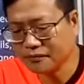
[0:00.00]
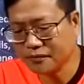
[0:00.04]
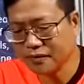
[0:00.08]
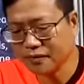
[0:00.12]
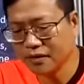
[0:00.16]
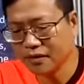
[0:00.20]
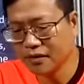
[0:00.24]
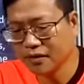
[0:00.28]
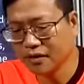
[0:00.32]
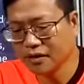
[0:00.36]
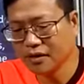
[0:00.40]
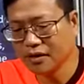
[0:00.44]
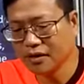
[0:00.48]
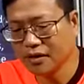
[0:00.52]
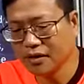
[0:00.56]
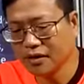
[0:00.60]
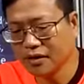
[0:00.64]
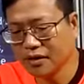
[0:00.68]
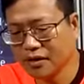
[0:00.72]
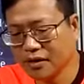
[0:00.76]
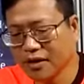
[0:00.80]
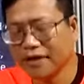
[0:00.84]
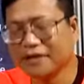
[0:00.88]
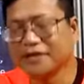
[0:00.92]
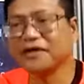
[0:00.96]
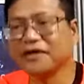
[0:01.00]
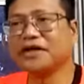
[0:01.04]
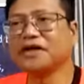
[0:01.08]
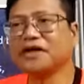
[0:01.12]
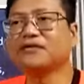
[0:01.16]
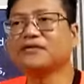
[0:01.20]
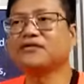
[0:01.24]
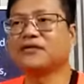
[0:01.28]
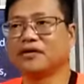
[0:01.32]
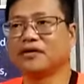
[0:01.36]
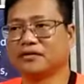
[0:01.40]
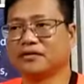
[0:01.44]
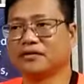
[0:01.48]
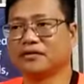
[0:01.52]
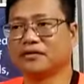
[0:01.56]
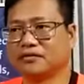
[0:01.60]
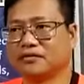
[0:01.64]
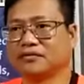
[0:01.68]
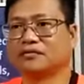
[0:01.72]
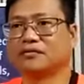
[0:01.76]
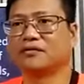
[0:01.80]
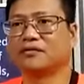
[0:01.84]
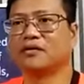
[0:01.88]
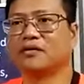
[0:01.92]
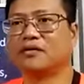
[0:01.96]
And even
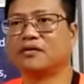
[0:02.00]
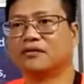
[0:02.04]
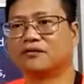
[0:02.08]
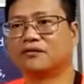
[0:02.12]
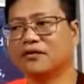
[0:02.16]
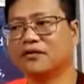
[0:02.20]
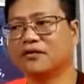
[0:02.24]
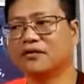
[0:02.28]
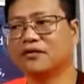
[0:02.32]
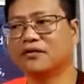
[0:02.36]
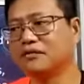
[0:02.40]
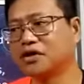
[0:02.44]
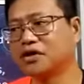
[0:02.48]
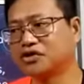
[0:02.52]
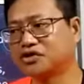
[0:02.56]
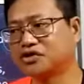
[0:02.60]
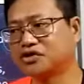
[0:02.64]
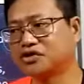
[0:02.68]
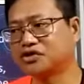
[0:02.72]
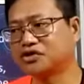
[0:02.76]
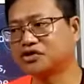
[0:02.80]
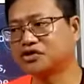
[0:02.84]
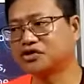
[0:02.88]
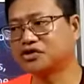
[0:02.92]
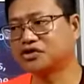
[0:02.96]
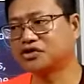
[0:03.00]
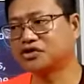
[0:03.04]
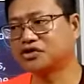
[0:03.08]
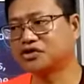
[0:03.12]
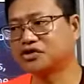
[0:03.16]
from the church, within the